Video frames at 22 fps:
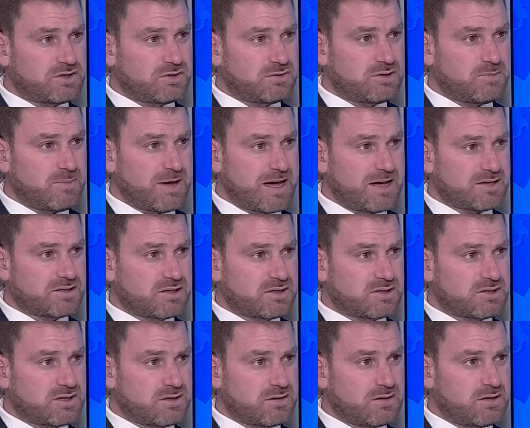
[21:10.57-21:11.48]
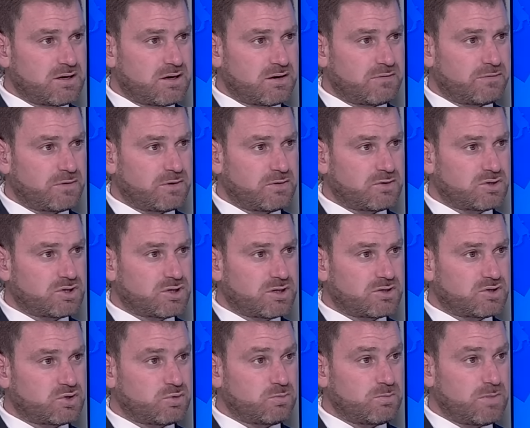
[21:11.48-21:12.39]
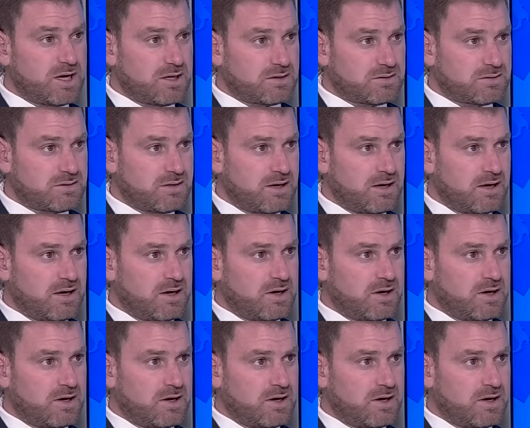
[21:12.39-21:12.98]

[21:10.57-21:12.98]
to Damascus in the near future to meet